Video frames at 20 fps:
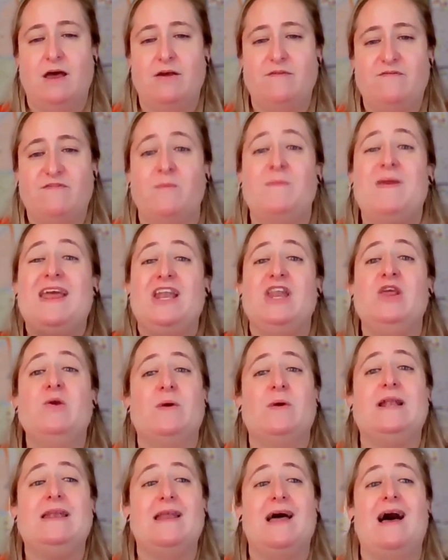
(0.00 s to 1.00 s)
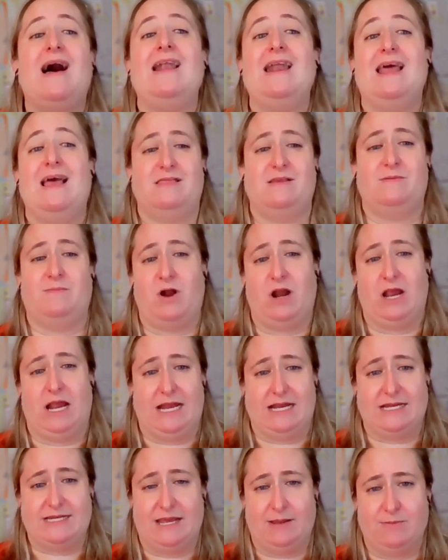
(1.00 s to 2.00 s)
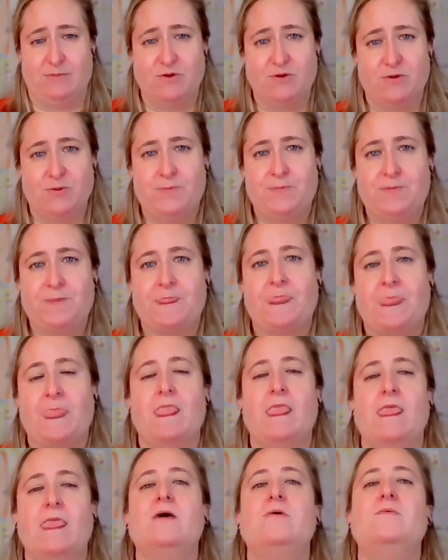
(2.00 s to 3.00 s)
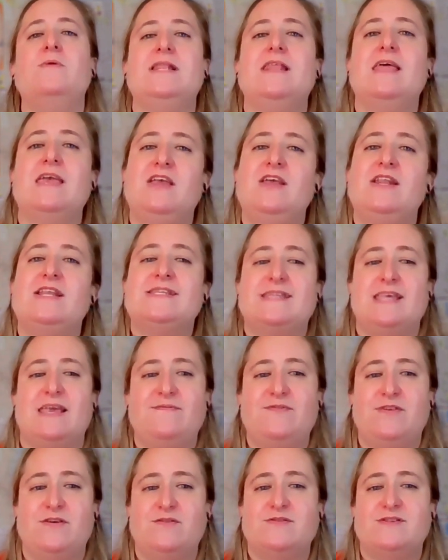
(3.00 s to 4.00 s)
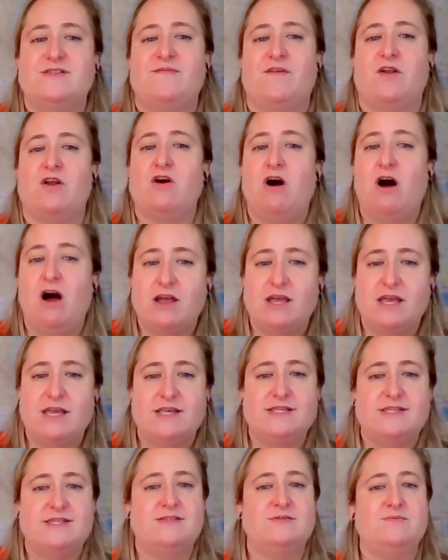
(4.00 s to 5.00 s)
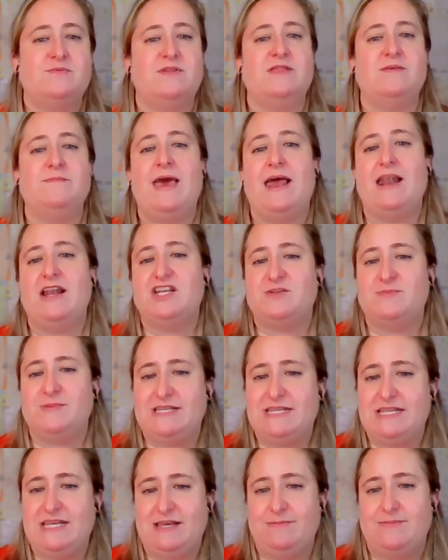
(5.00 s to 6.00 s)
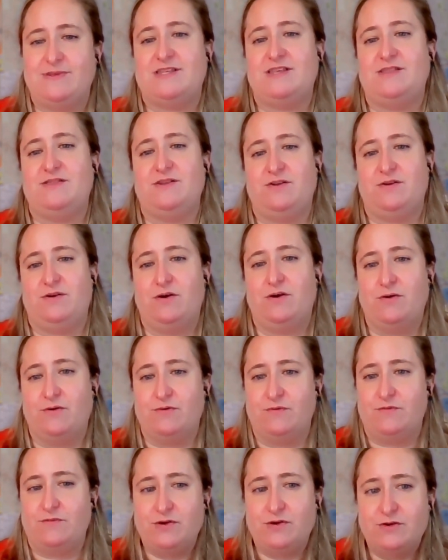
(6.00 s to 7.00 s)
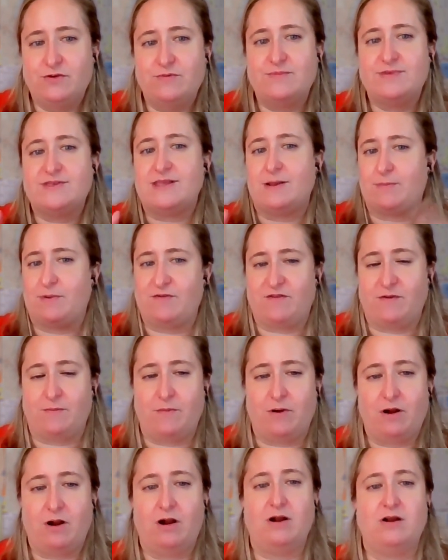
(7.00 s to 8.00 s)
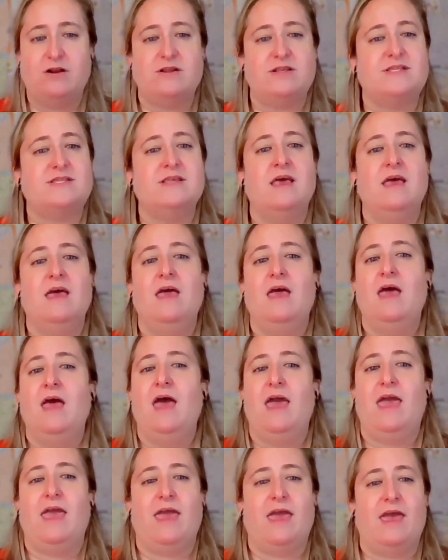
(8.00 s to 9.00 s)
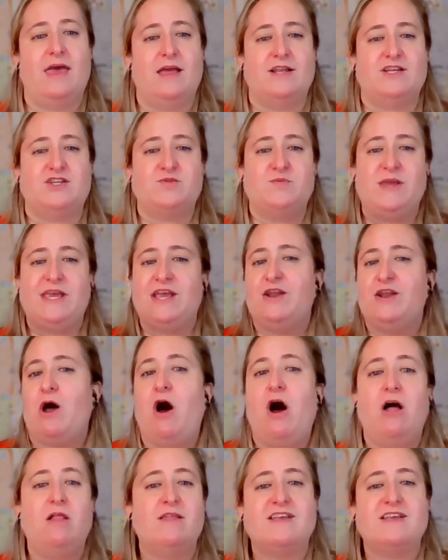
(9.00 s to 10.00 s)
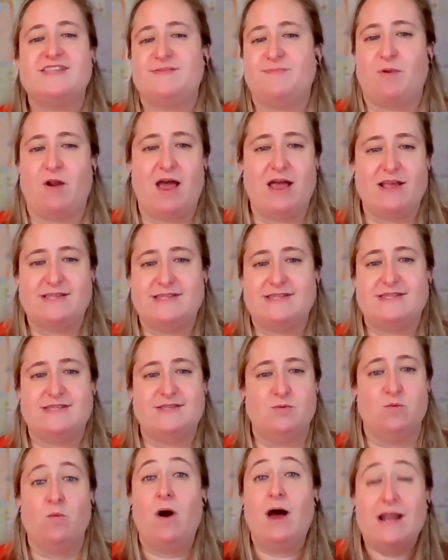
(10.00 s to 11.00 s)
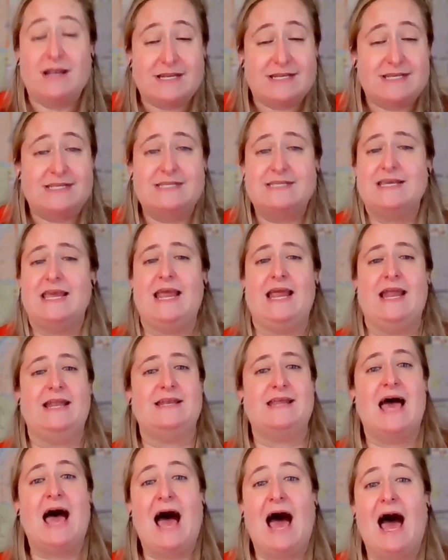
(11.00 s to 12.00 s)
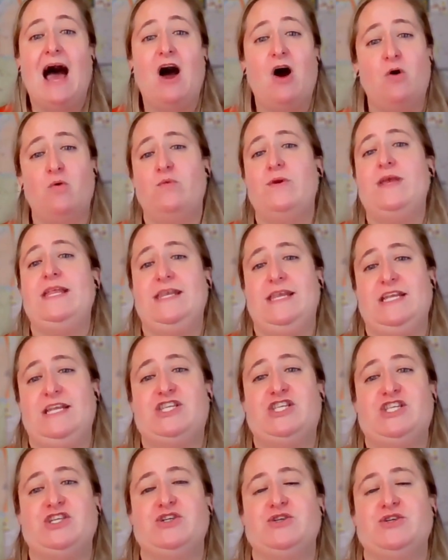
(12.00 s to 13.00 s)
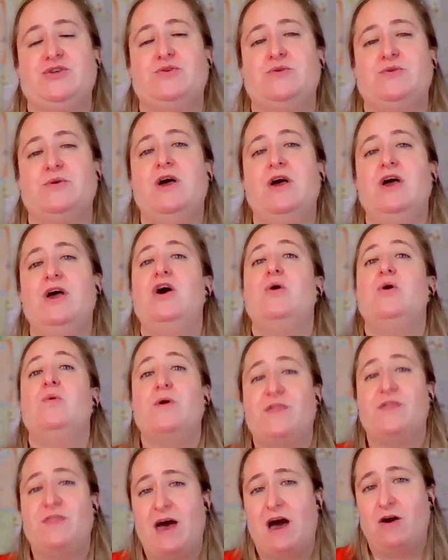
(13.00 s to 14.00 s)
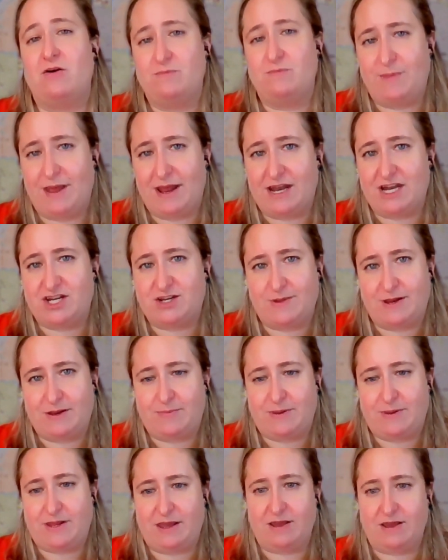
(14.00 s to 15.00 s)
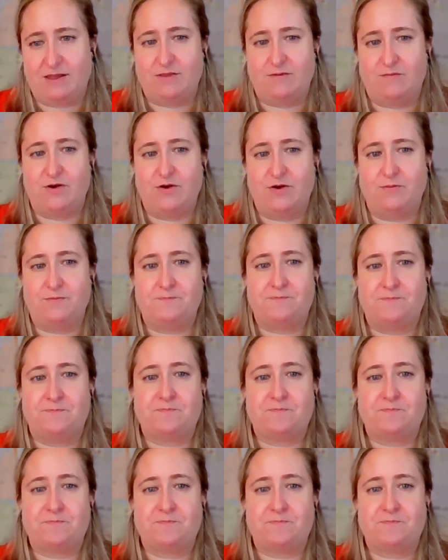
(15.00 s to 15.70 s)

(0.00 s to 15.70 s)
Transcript: from anyone not at the bargaining table. We'd like you to save those for caucus when the management team is in their own room, separate from ours, and we can all express what and how we need to without management being in the room.